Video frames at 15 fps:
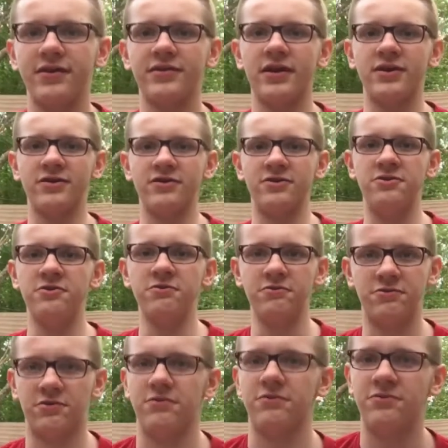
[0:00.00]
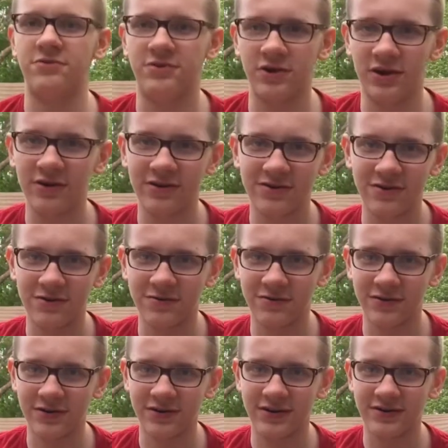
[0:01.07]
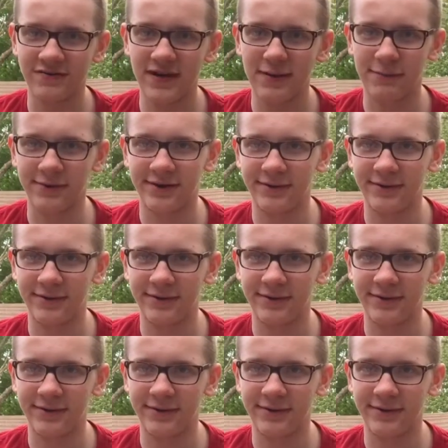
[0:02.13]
that June chose drugs over his family.